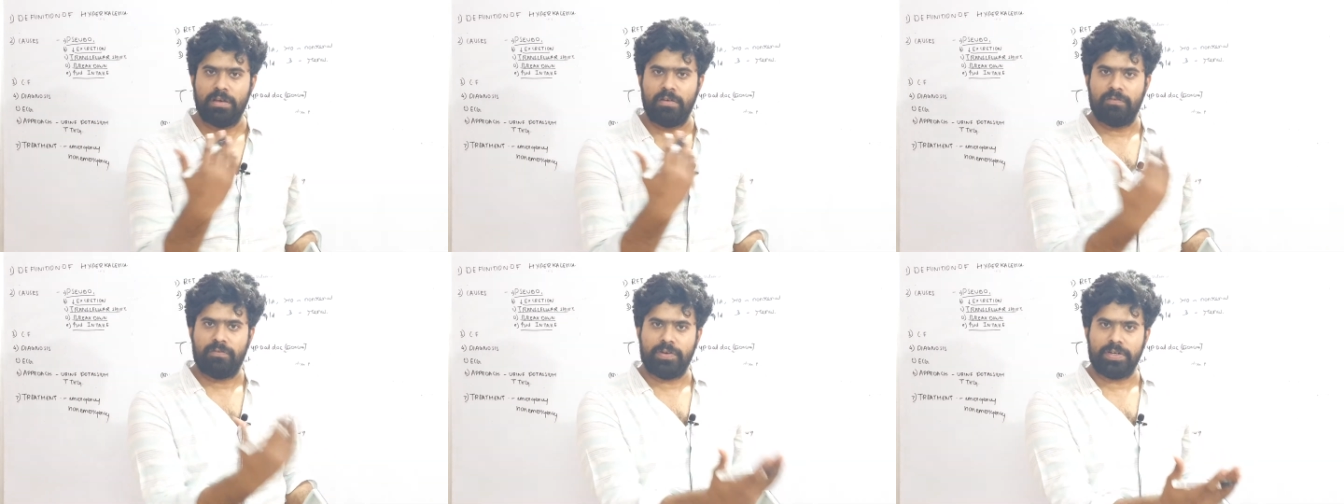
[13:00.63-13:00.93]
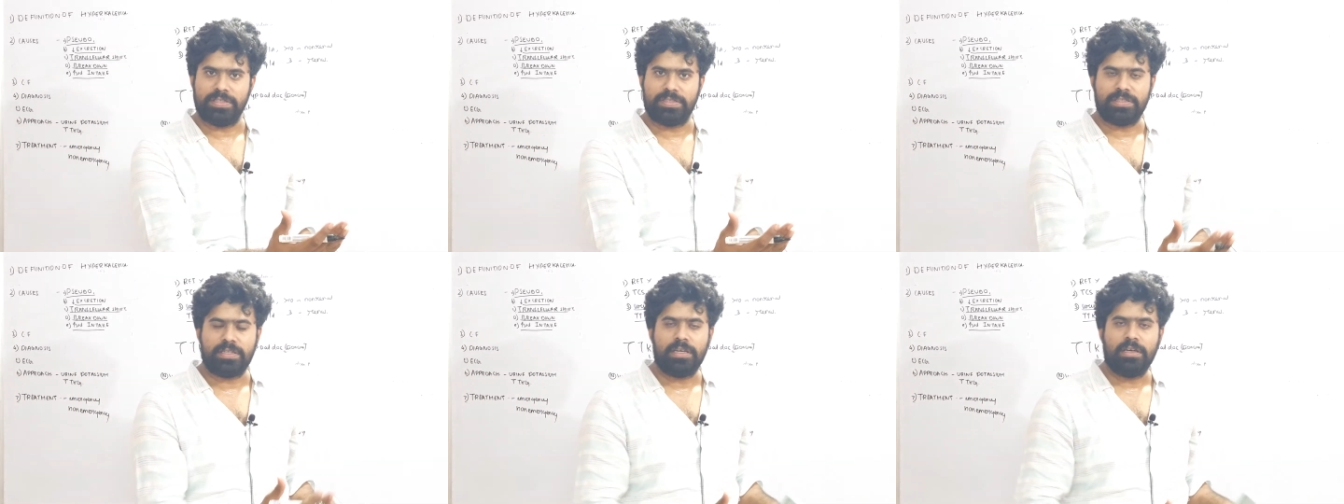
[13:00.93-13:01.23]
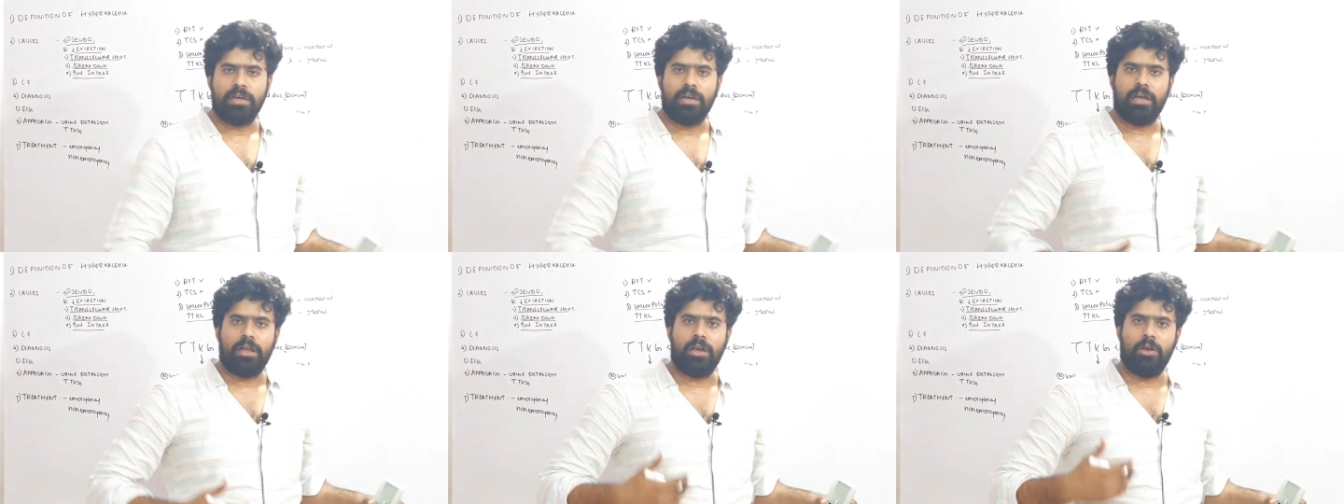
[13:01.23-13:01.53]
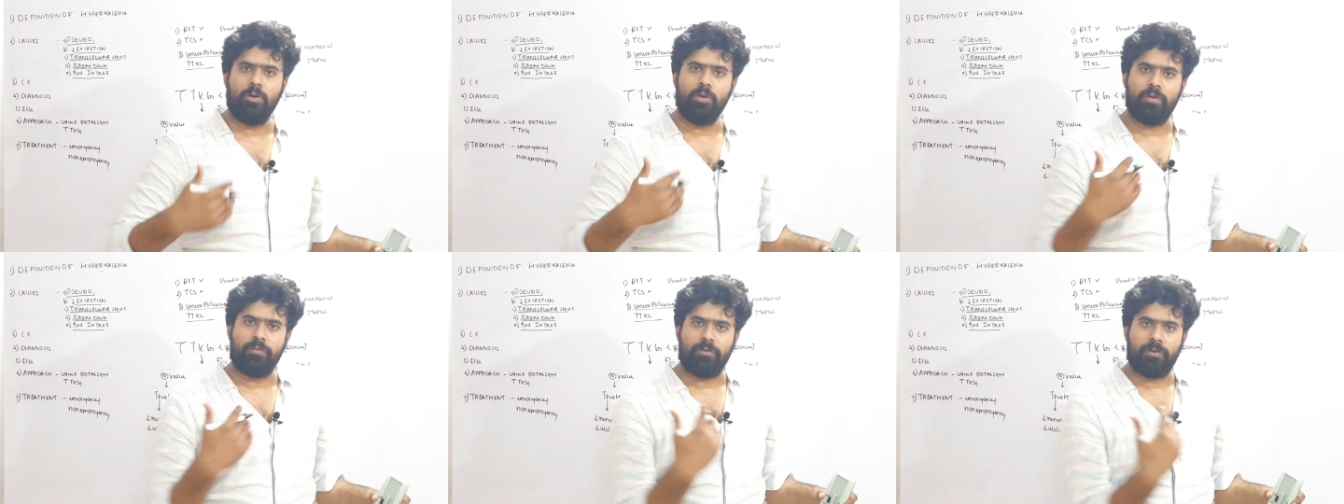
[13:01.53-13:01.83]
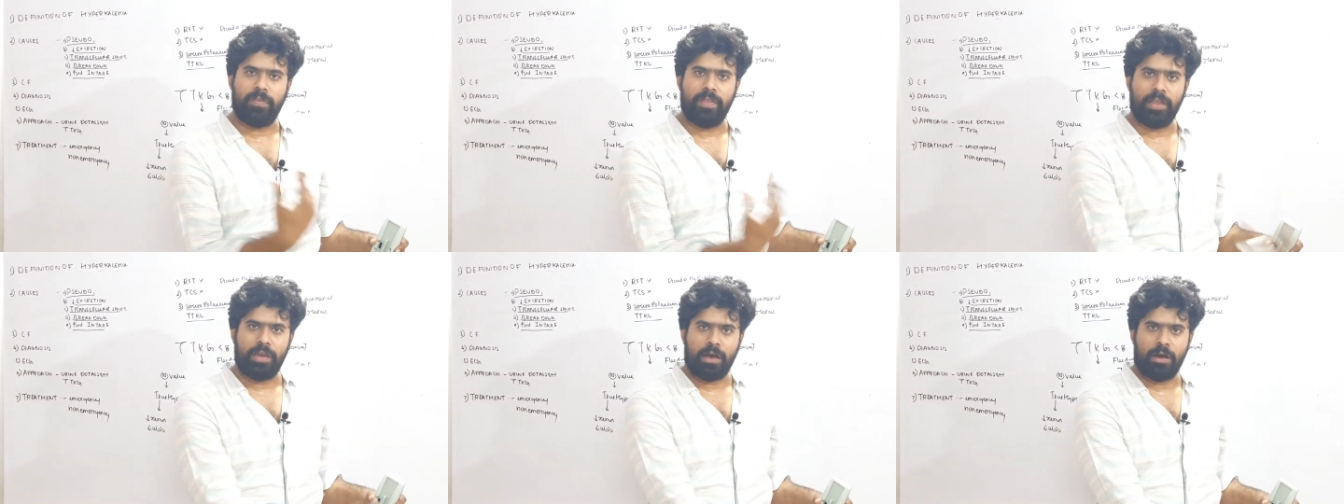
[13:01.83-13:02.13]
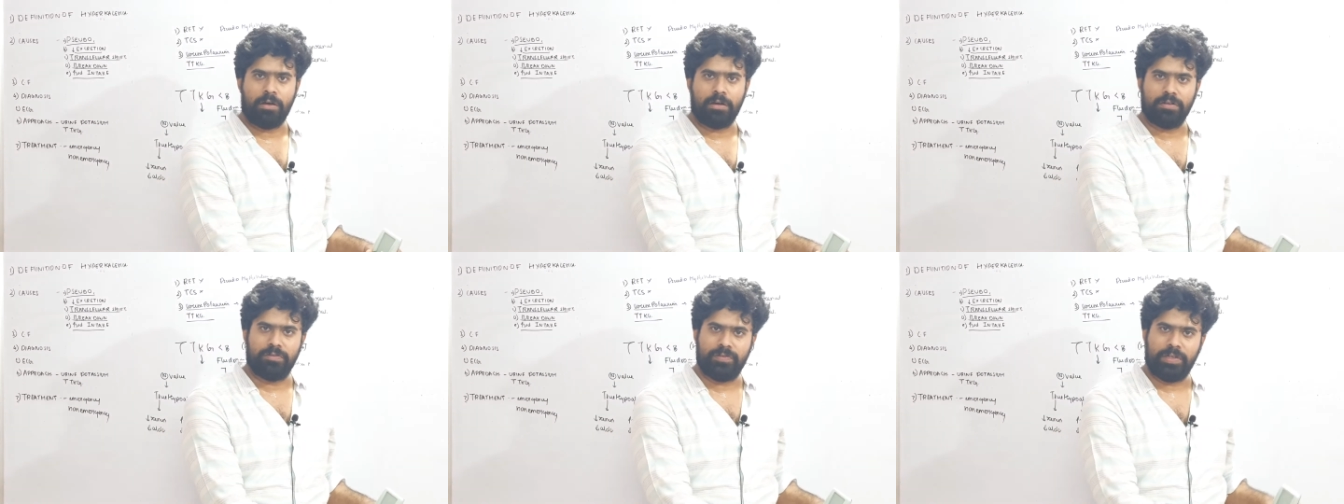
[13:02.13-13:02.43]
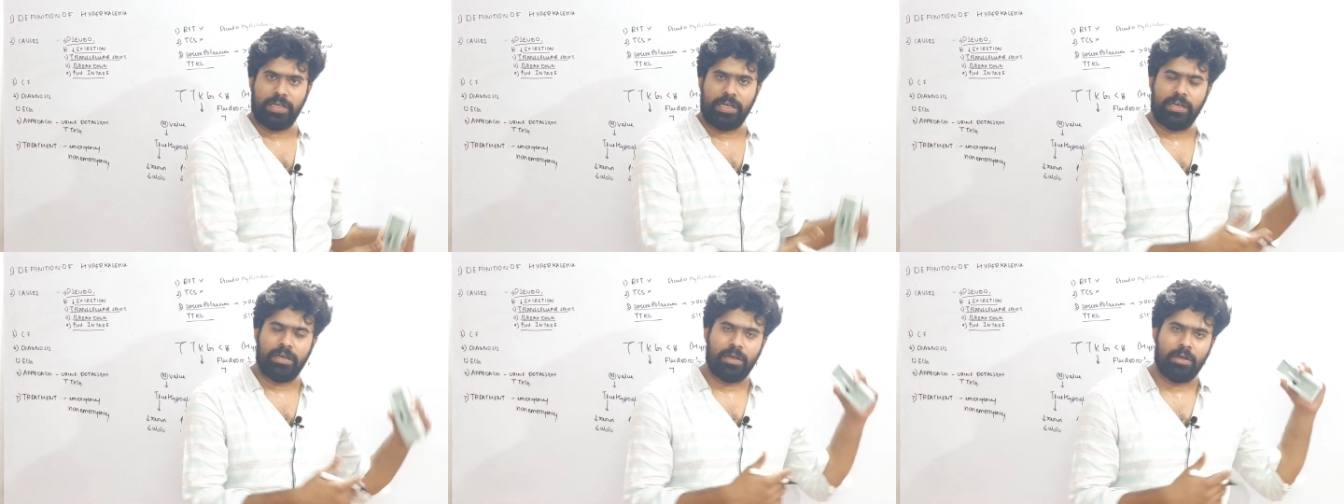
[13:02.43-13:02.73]
first look for the R of
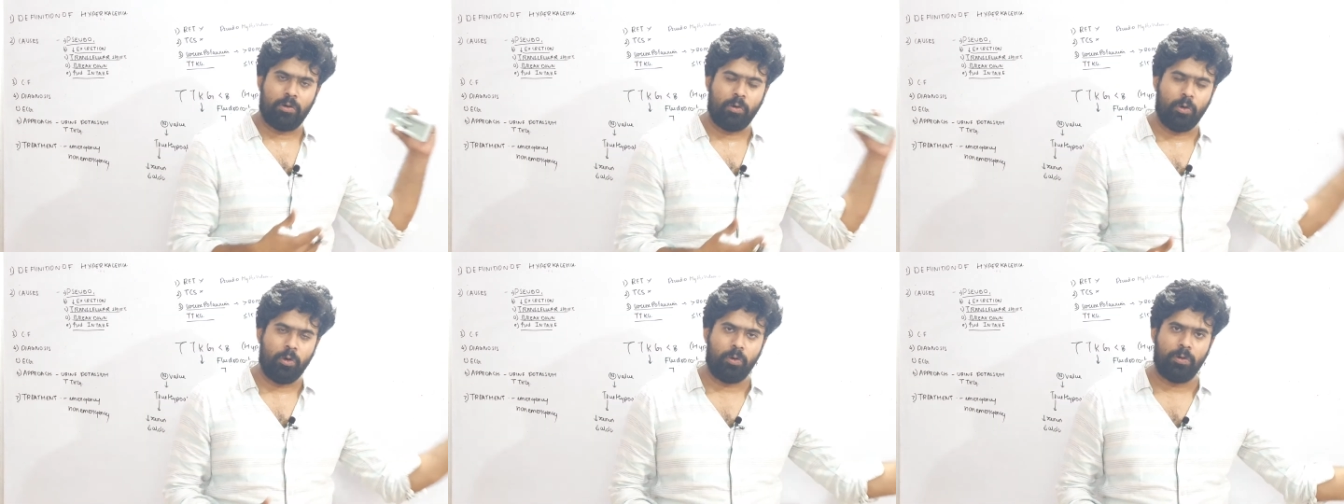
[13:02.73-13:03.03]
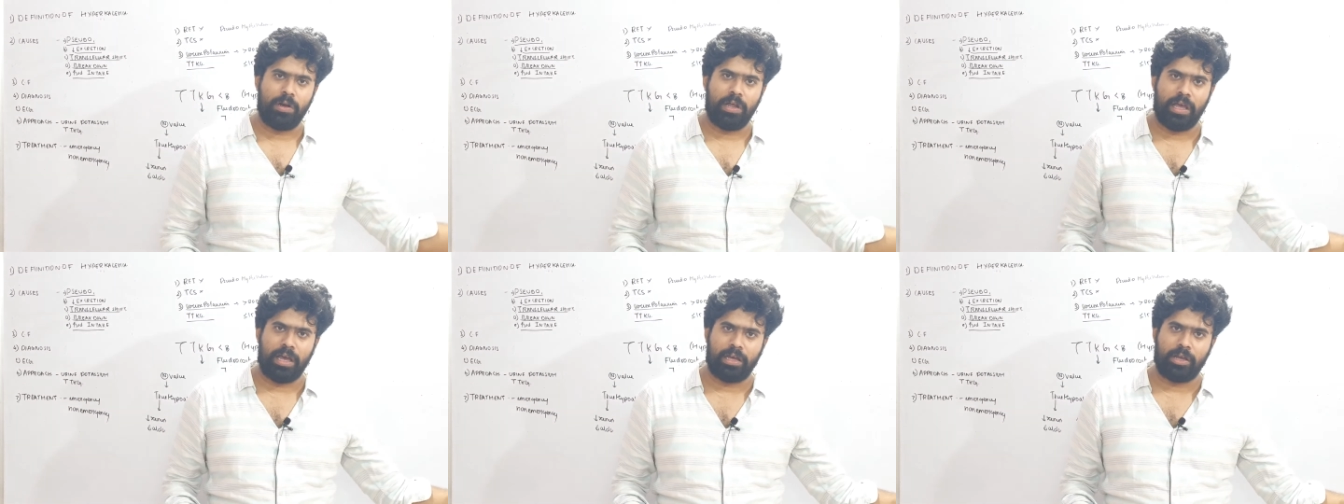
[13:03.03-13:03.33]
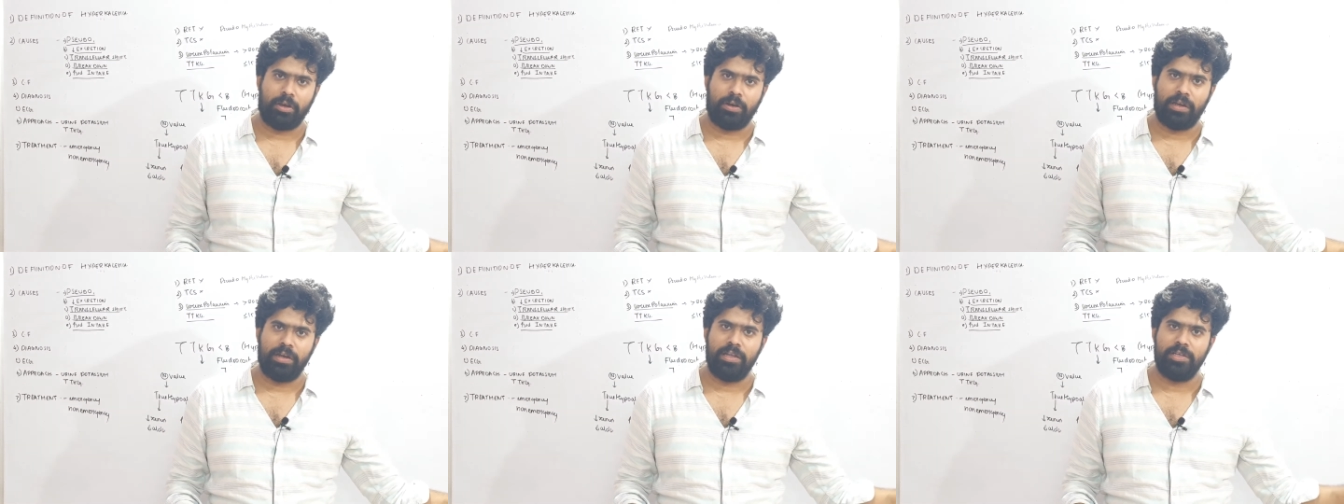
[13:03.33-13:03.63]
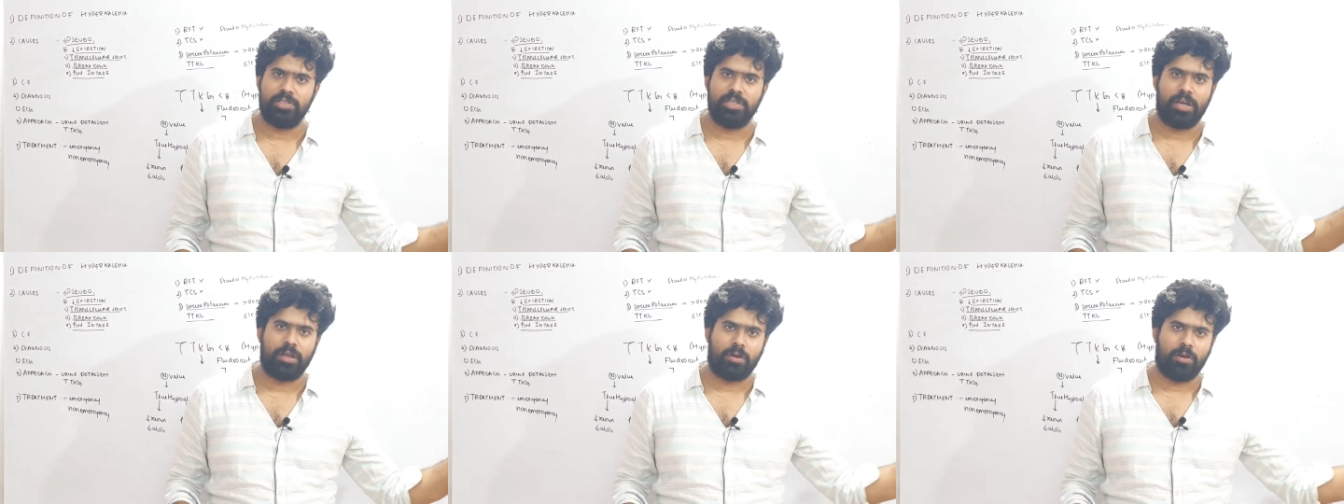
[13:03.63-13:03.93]
T, rule out acute kidney injury or